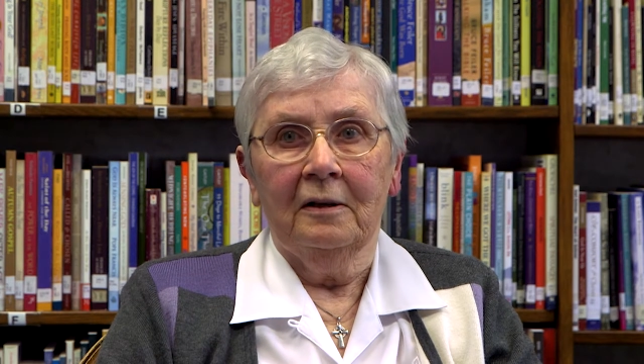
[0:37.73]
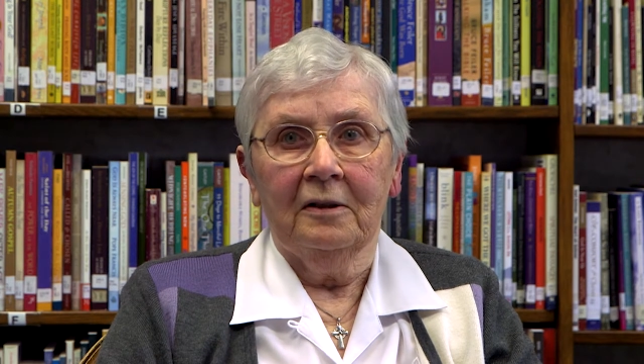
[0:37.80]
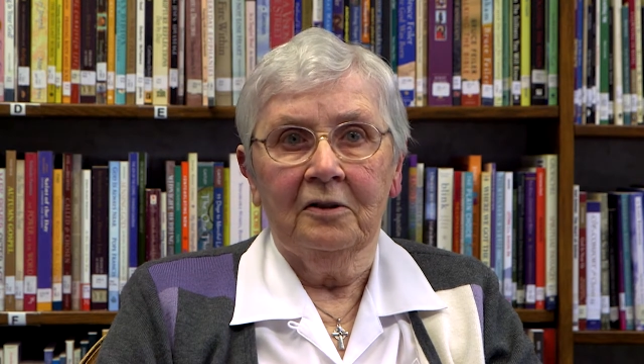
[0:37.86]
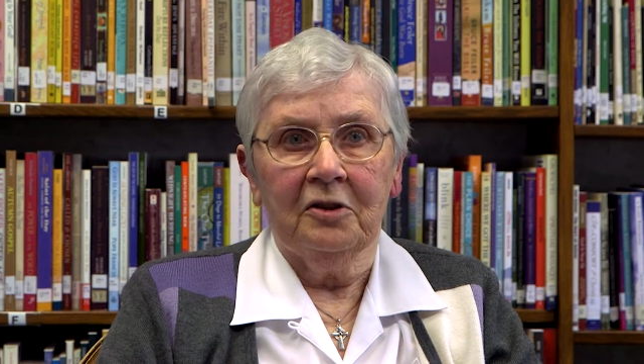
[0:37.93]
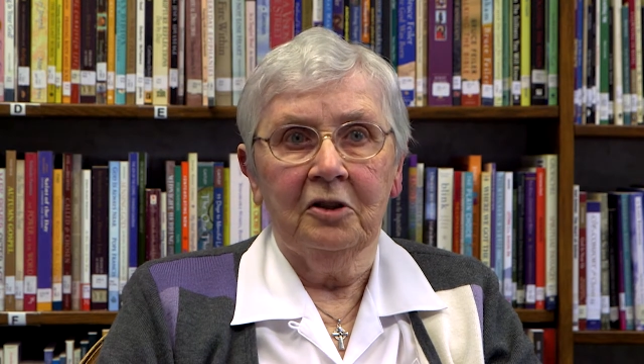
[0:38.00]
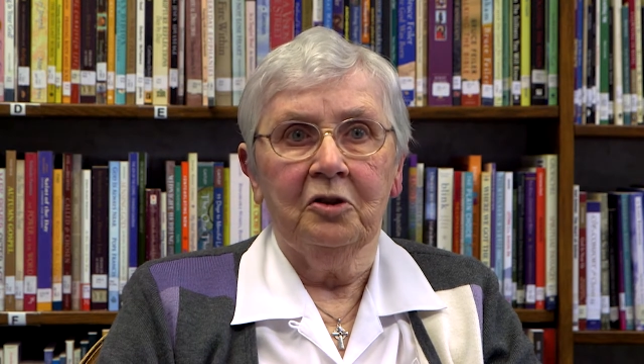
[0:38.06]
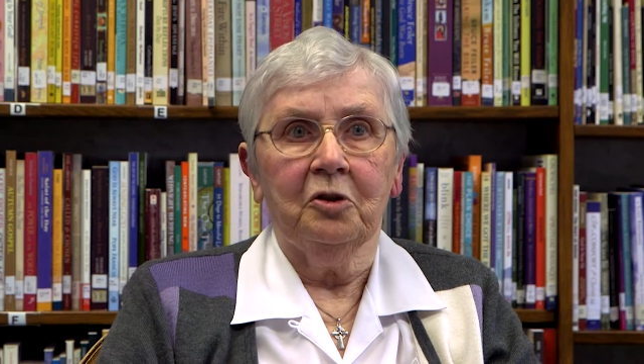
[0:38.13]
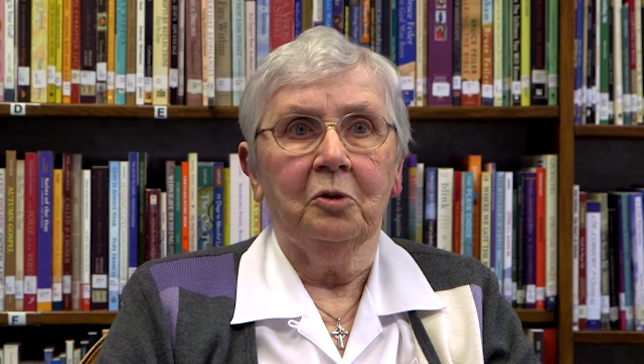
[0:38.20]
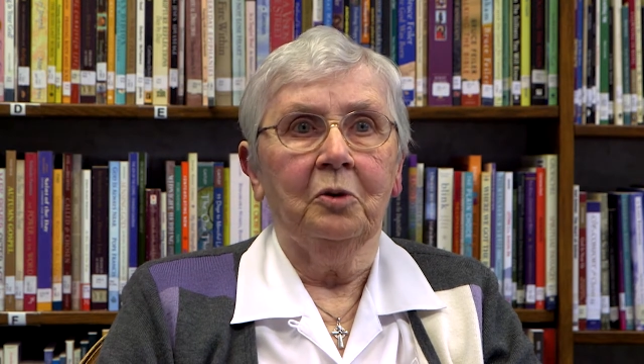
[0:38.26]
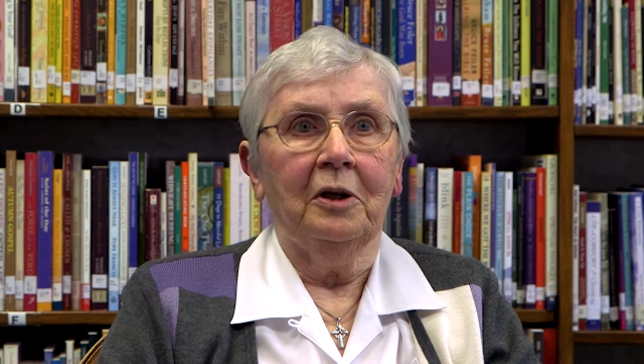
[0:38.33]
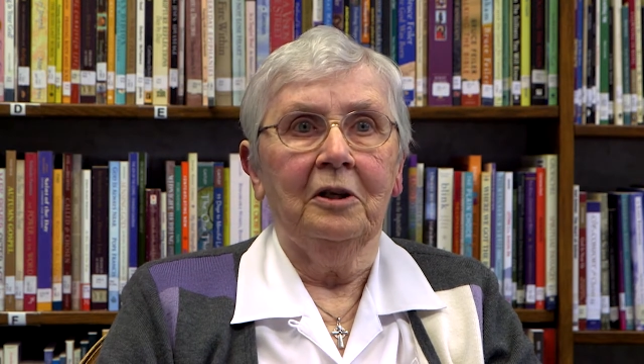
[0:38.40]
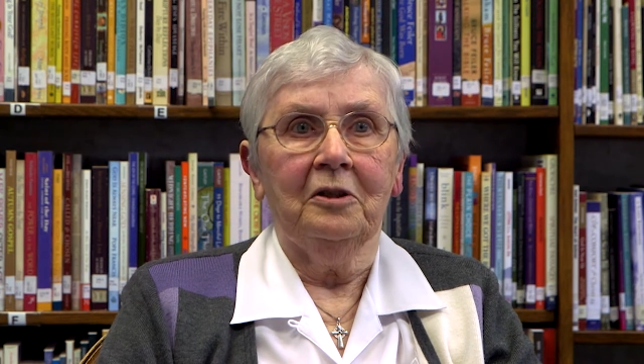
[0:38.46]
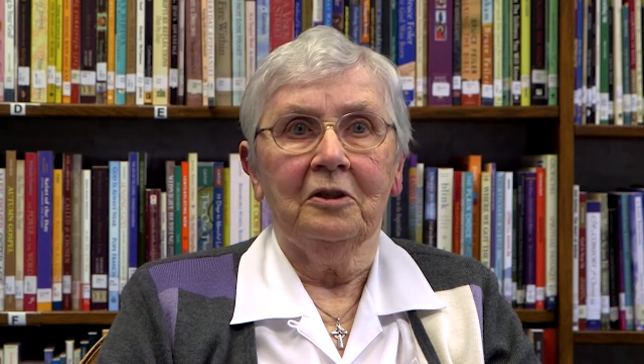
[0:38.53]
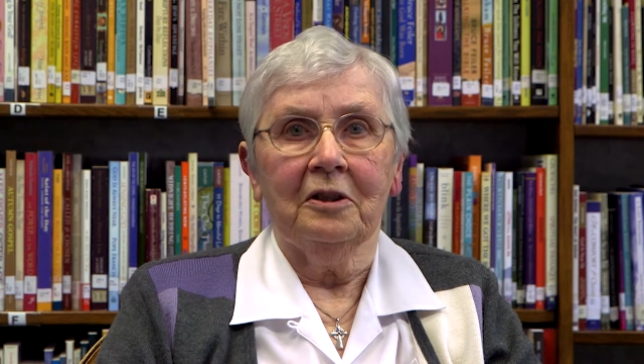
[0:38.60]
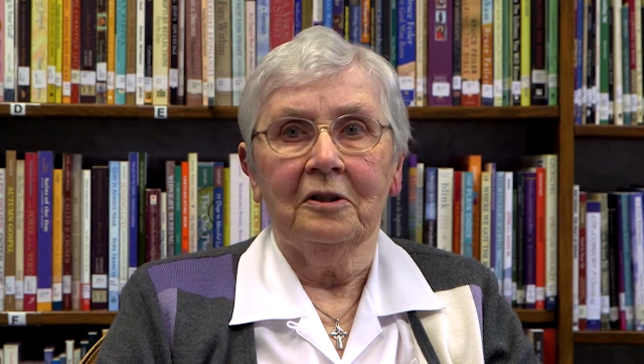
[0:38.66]

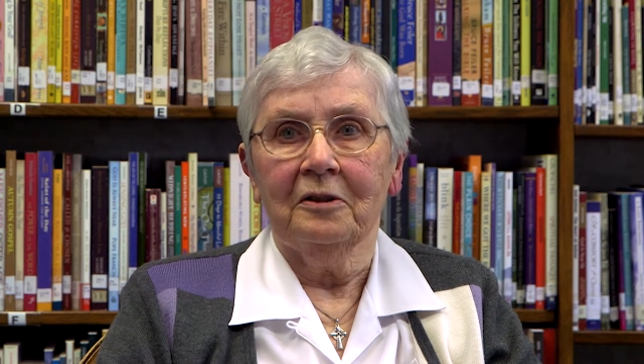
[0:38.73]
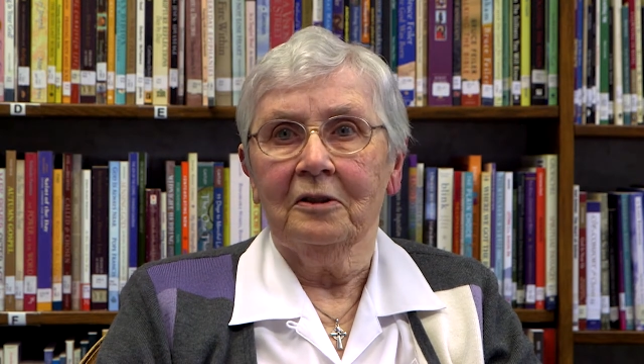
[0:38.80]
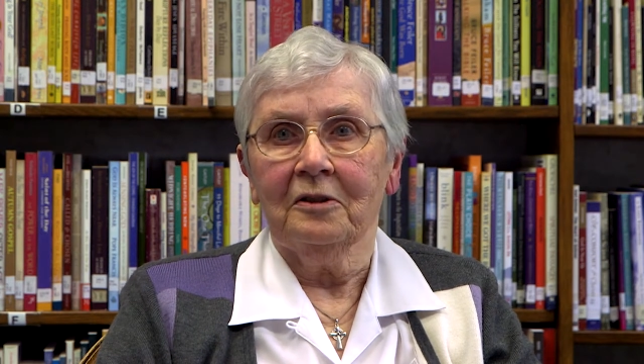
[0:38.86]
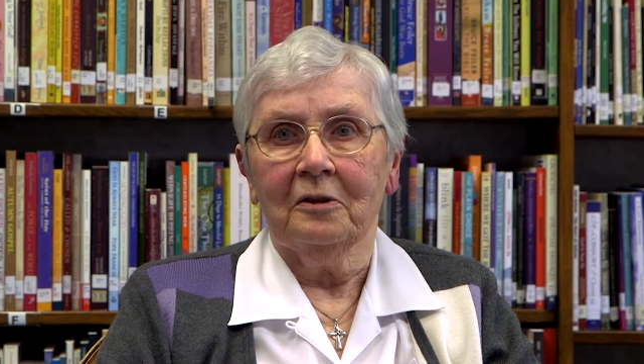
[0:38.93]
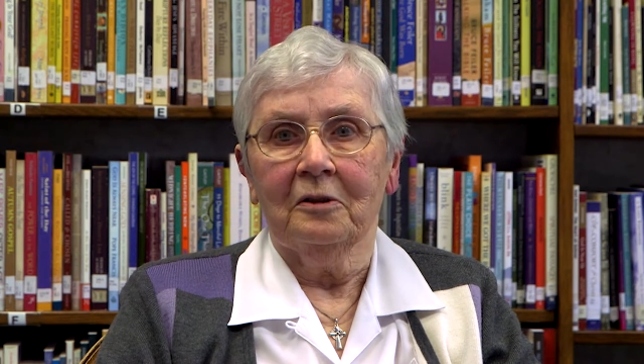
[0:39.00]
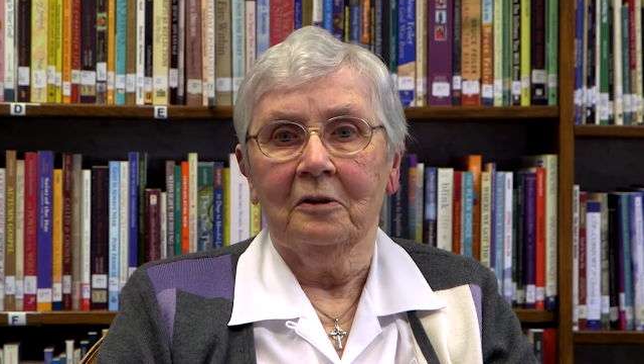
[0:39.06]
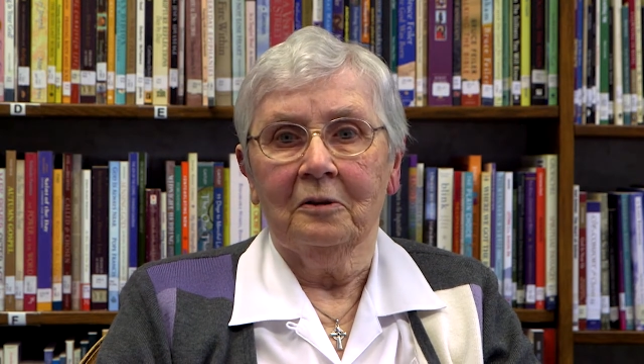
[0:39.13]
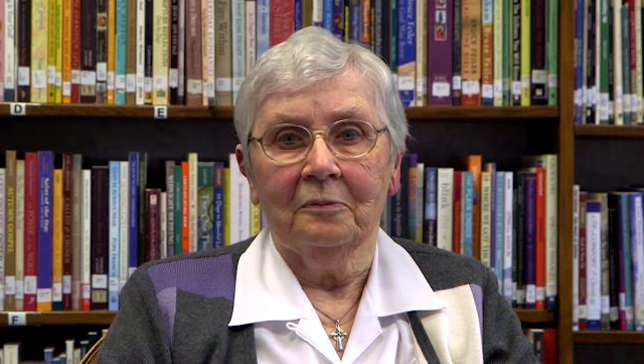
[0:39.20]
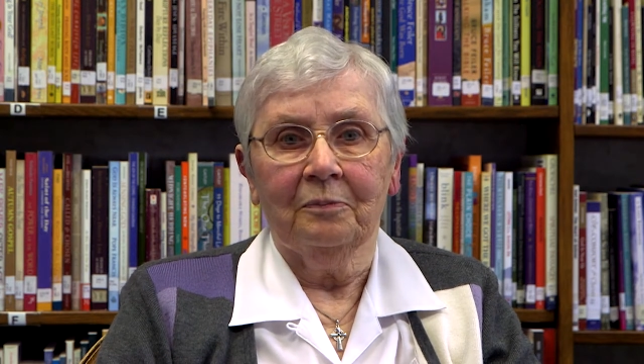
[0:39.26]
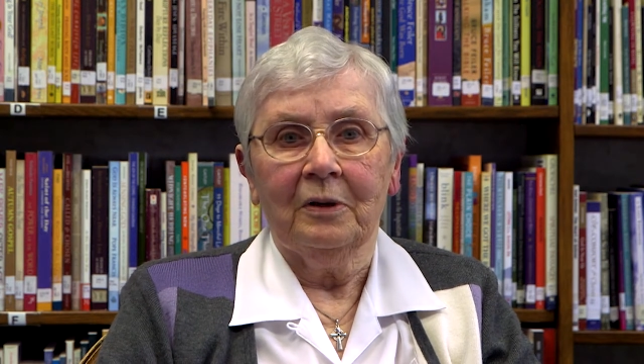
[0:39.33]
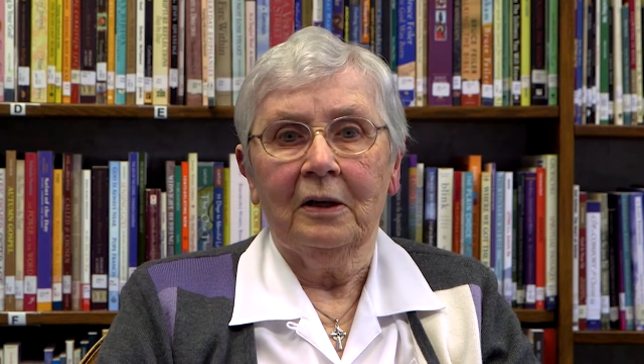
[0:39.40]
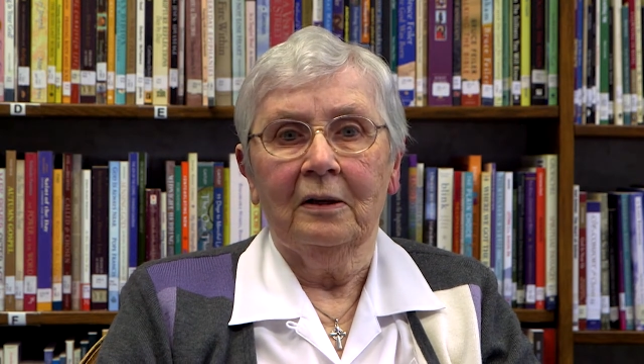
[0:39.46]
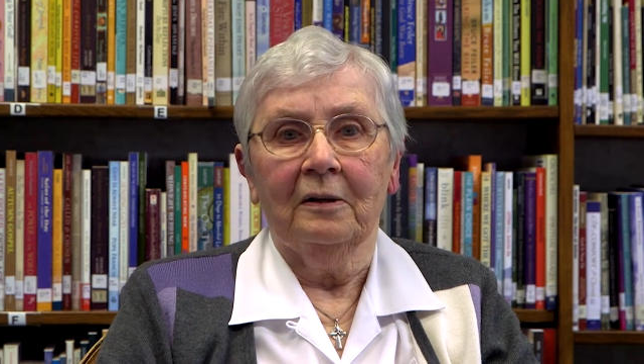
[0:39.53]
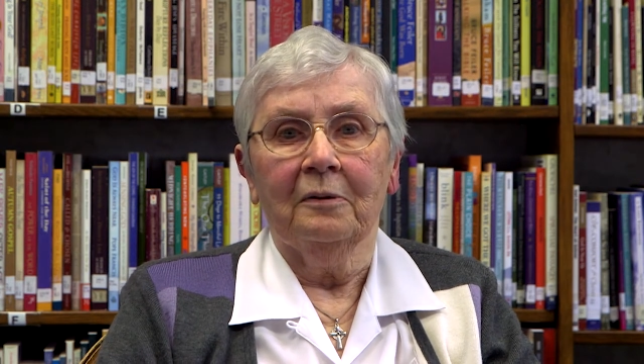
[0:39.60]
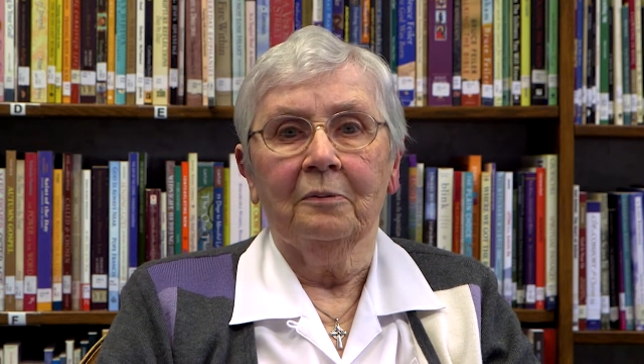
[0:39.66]
situations
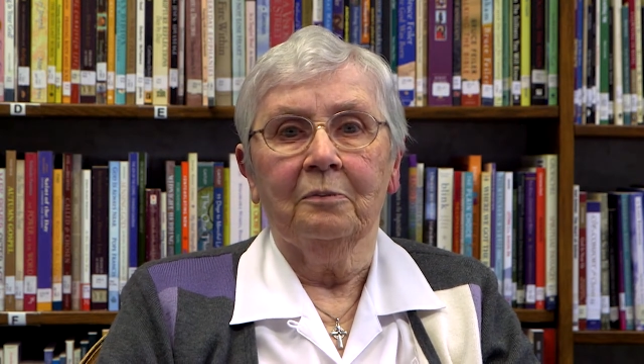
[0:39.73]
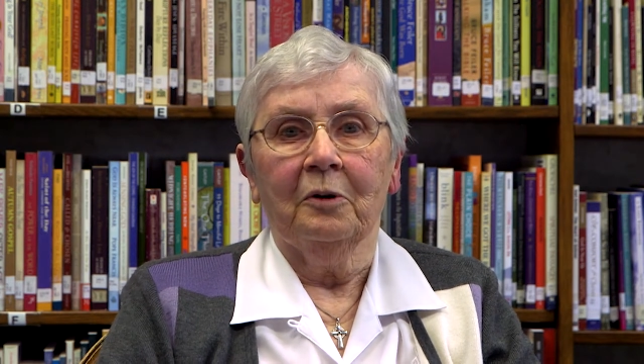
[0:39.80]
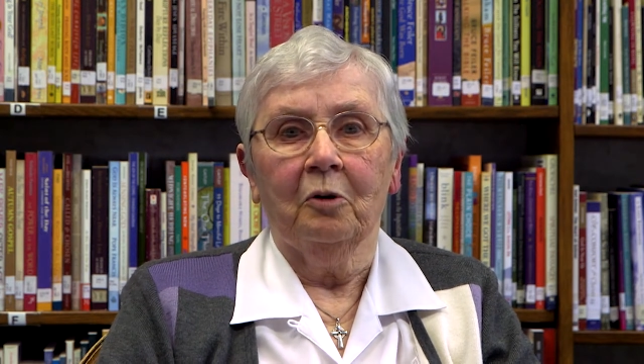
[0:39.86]
or